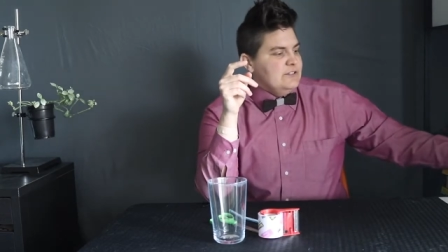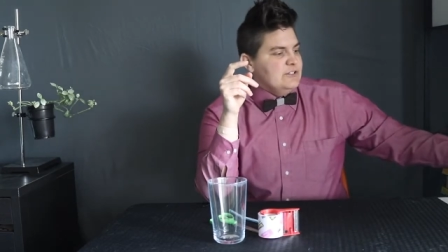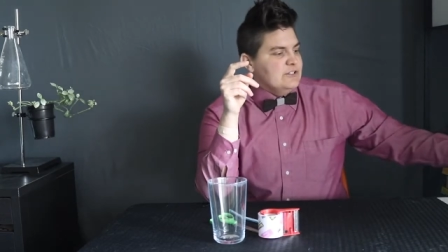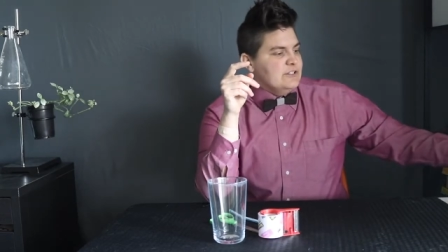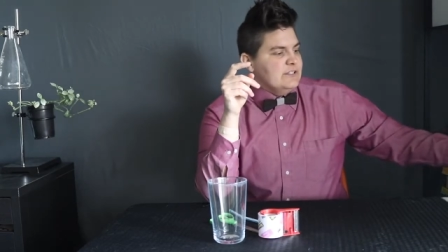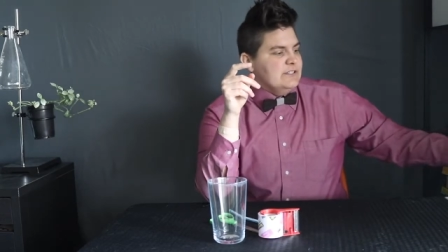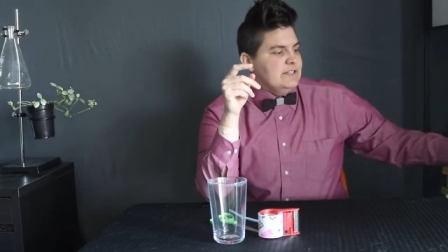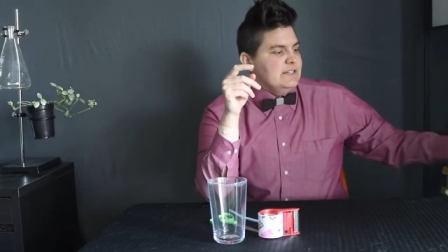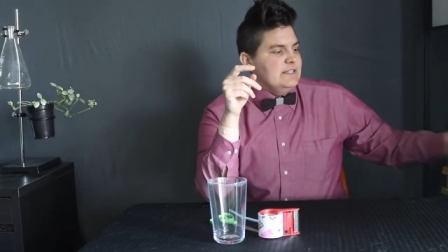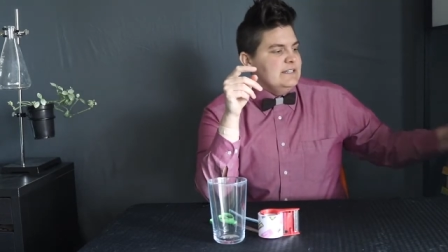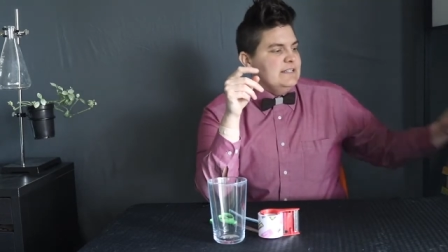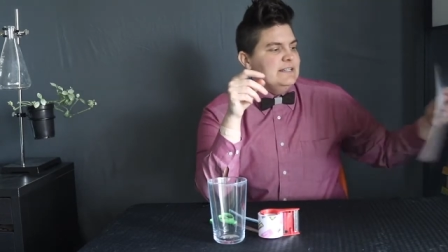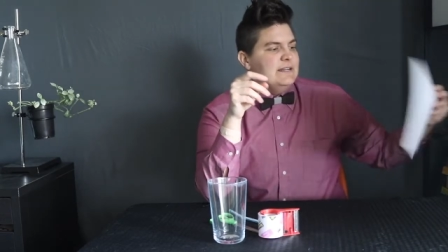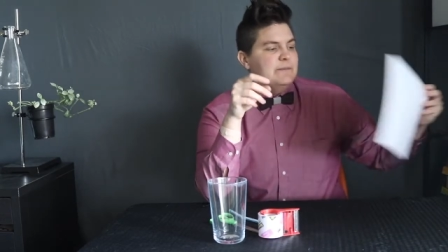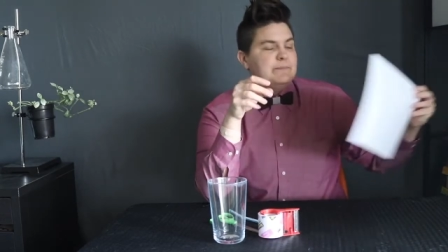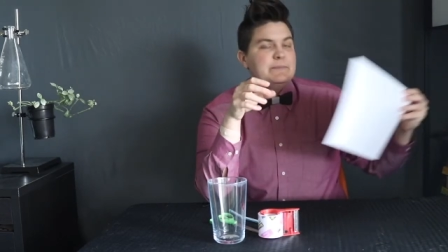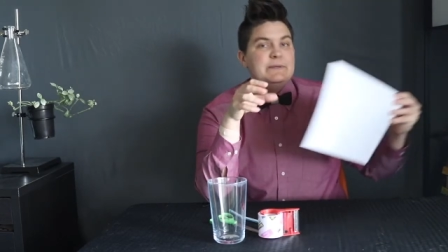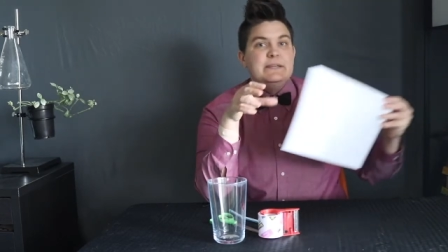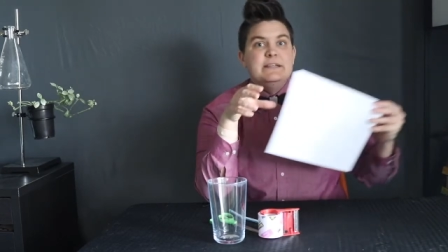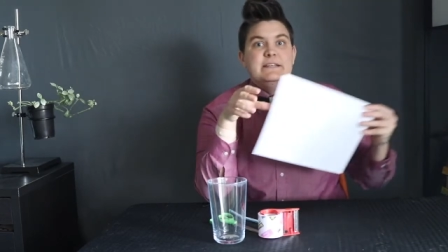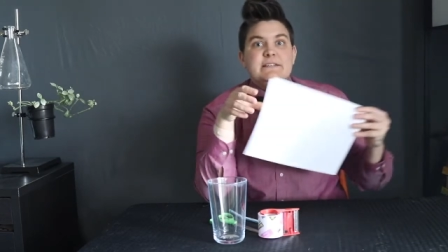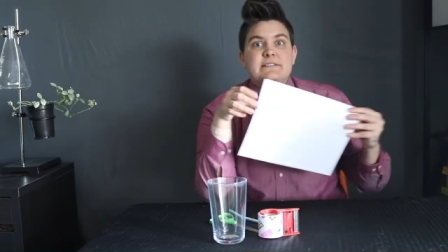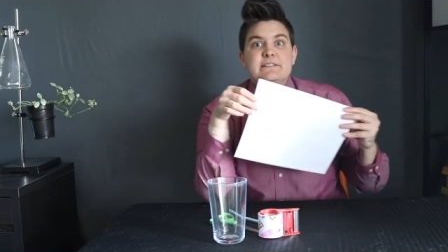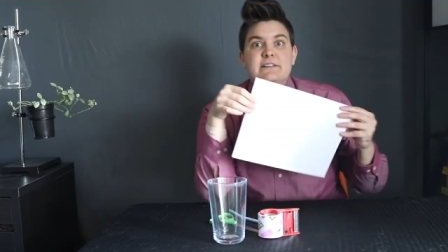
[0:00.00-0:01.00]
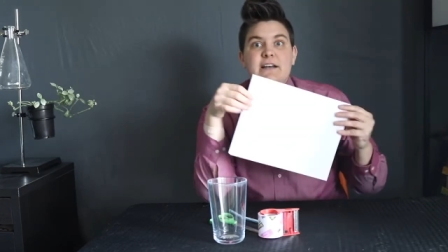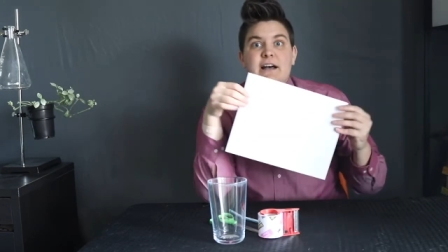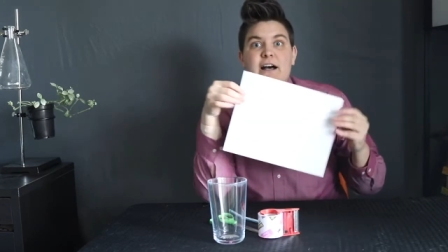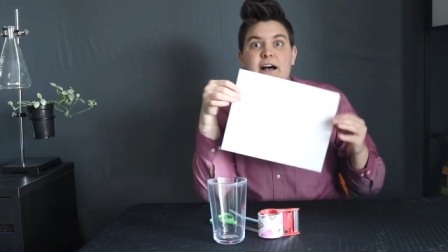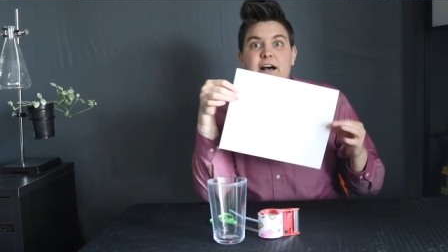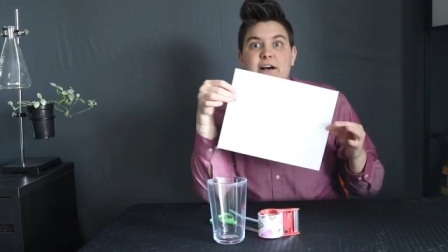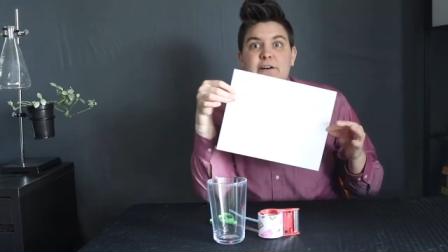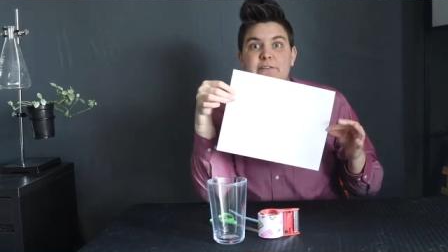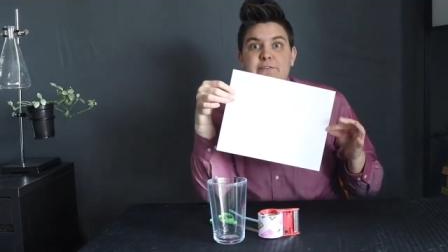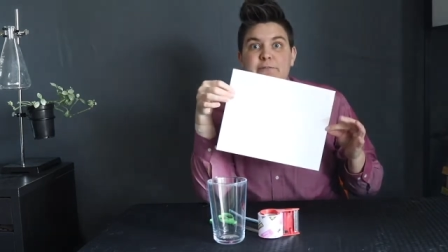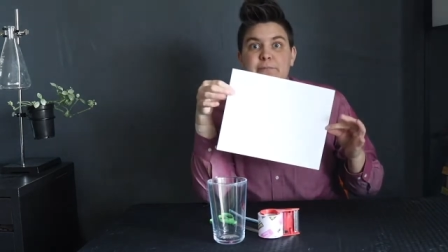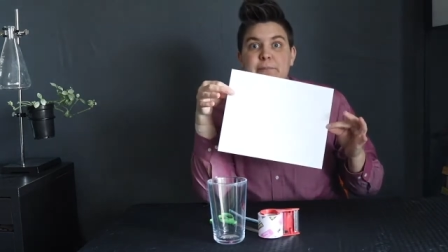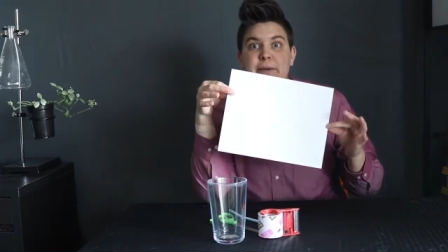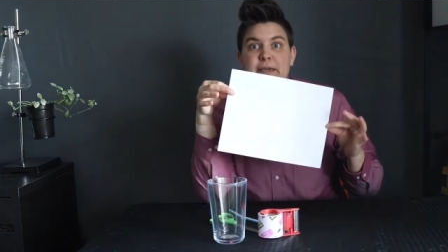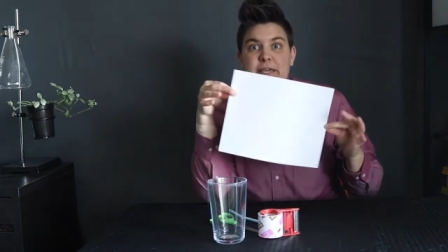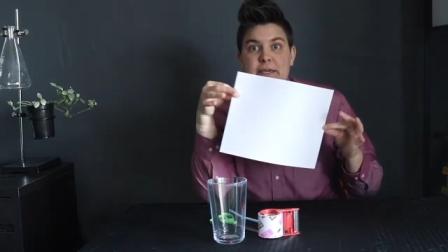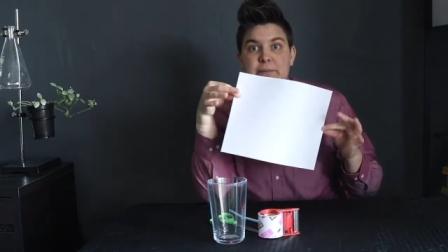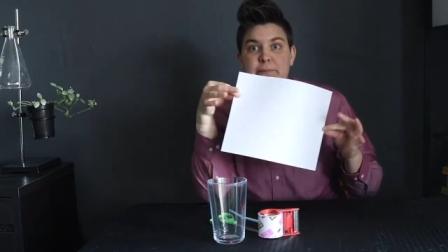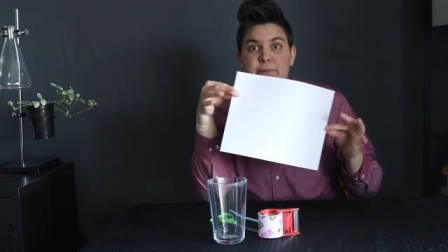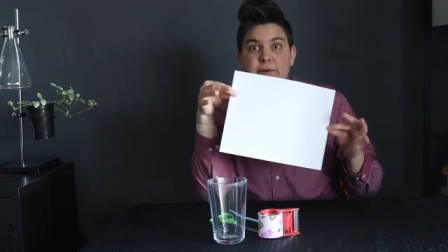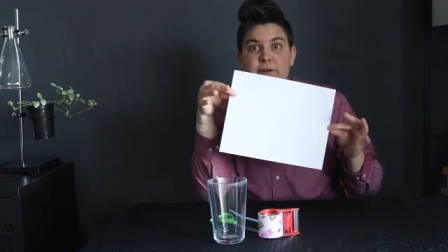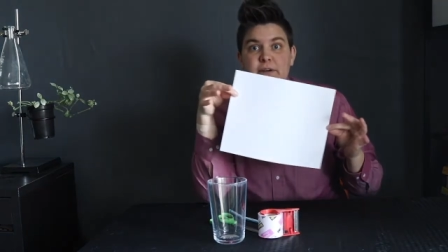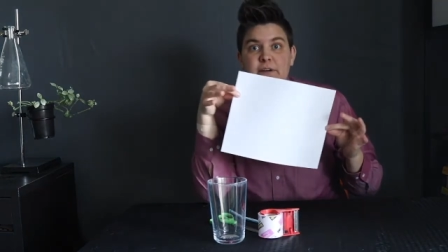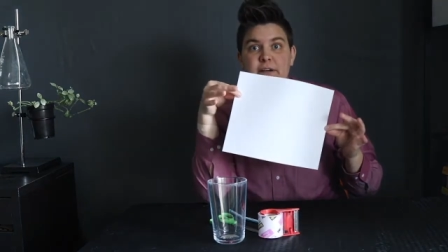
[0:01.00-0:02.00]
you're gonna need a piece of
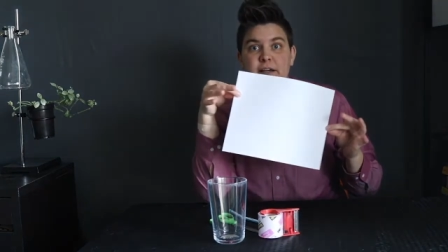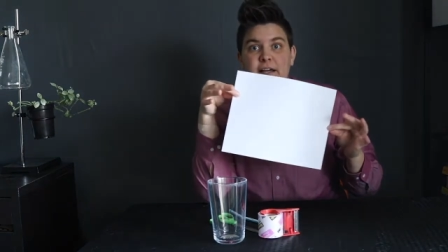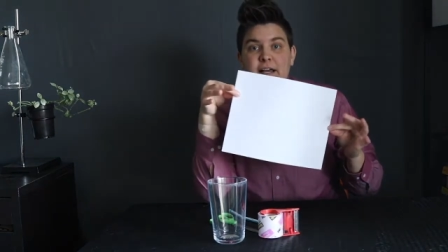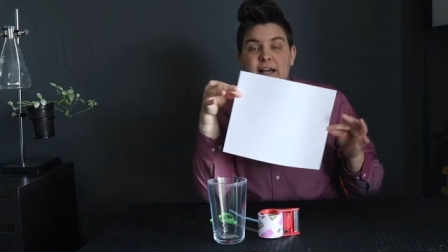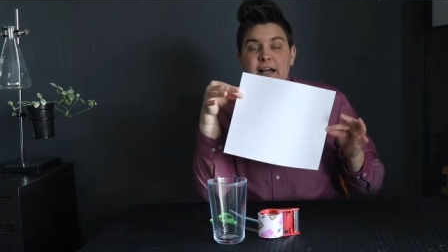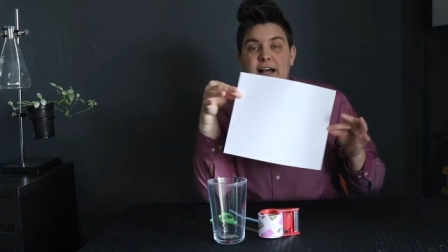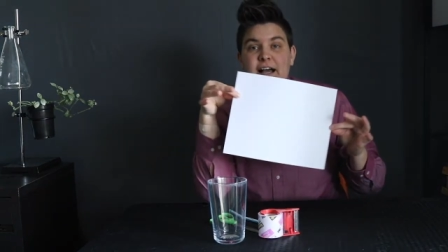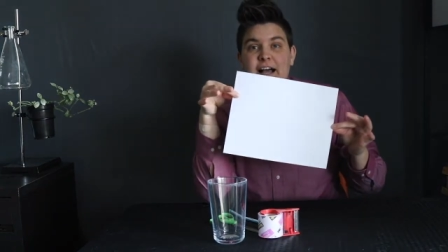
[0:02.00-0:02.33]
paper.